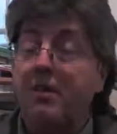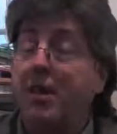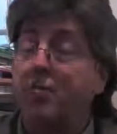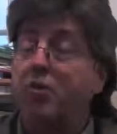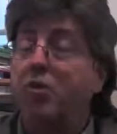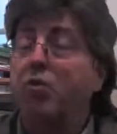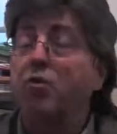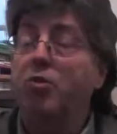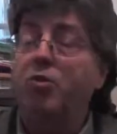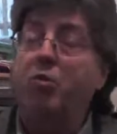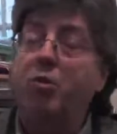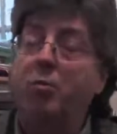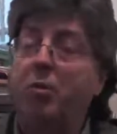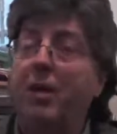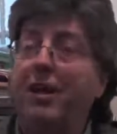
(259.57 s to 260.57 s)
I was also
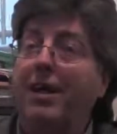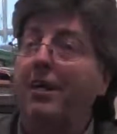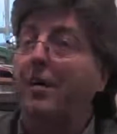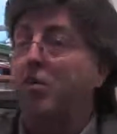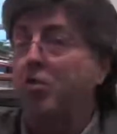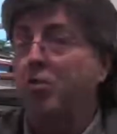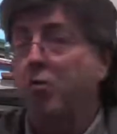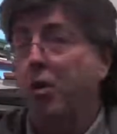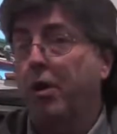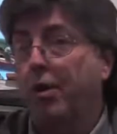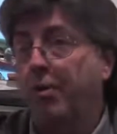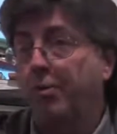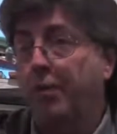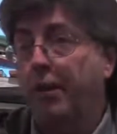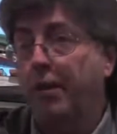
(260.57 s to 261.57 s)
doing precognition work
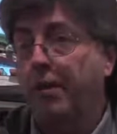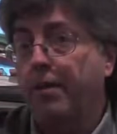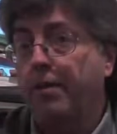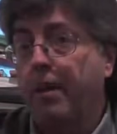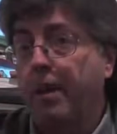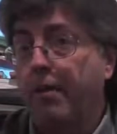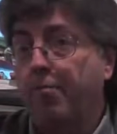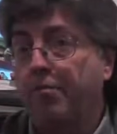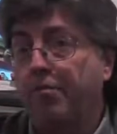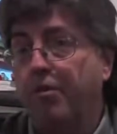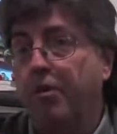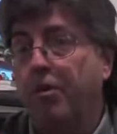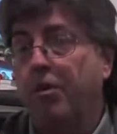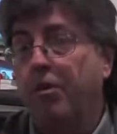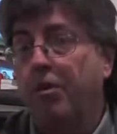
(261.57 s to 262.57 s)
at the time
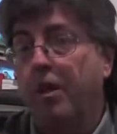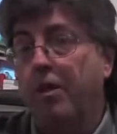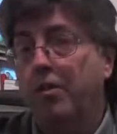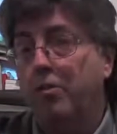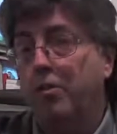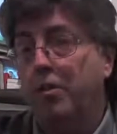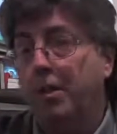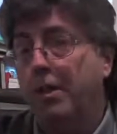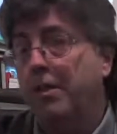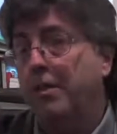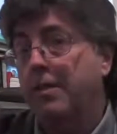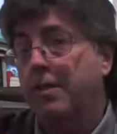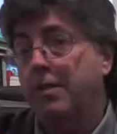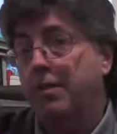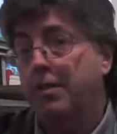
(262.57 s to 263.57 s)
for Glasgow
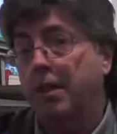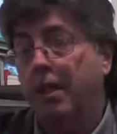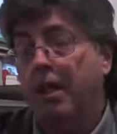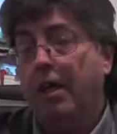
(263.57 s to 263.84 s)
solicitors,